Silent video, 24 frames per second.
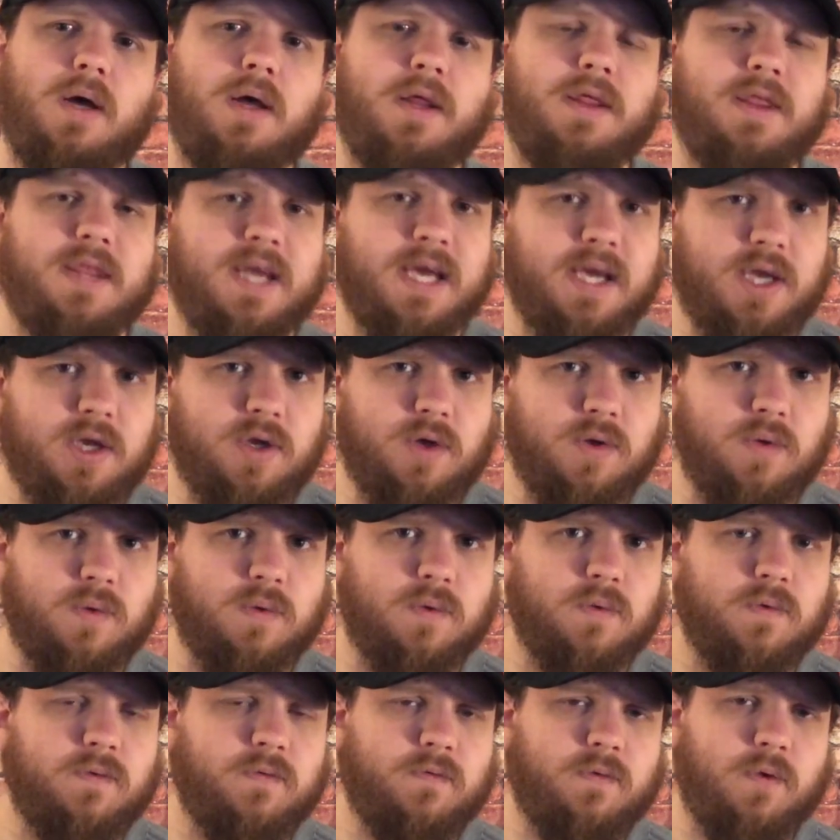Thank you
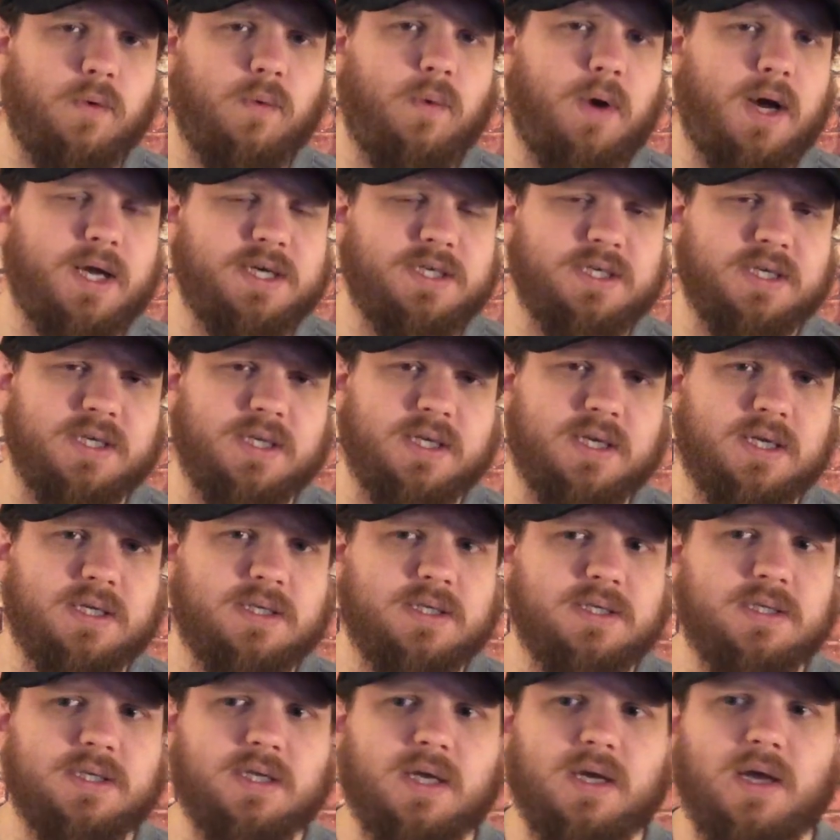for watching
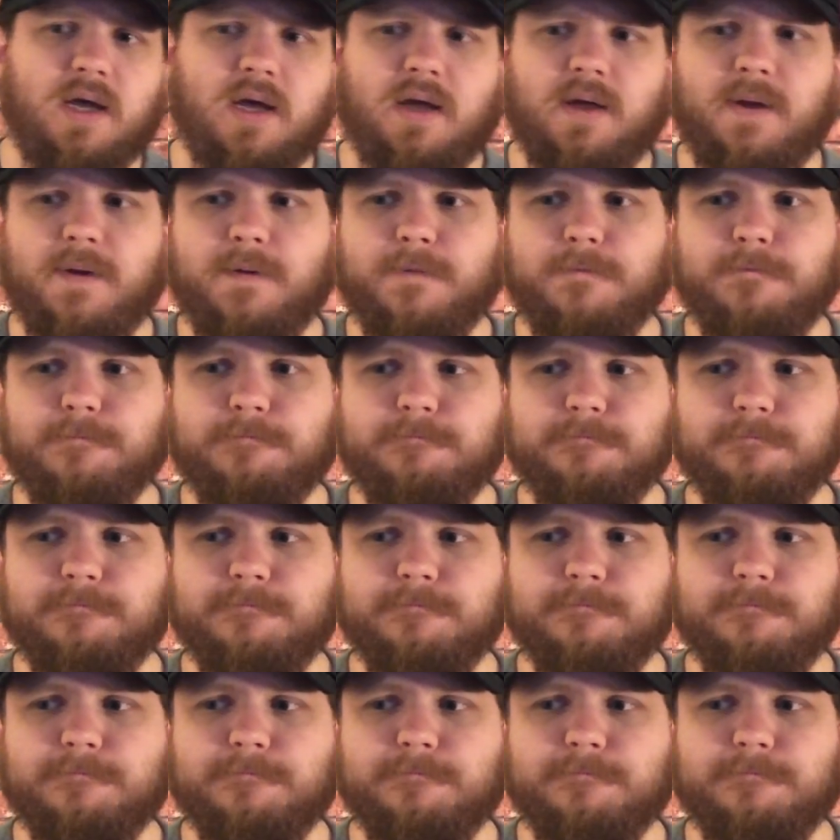this. I